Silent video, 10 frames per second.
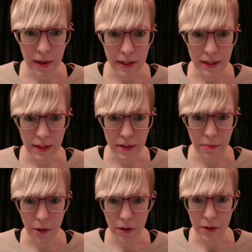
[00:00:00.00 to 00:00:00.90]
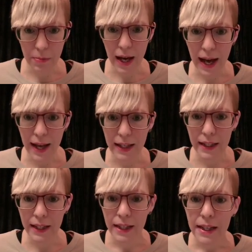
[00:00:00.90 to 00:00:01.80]
my system bars
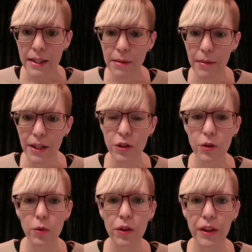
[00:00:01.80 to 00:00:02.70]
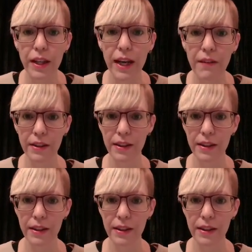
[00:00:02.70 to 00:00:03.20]
padding to make sure that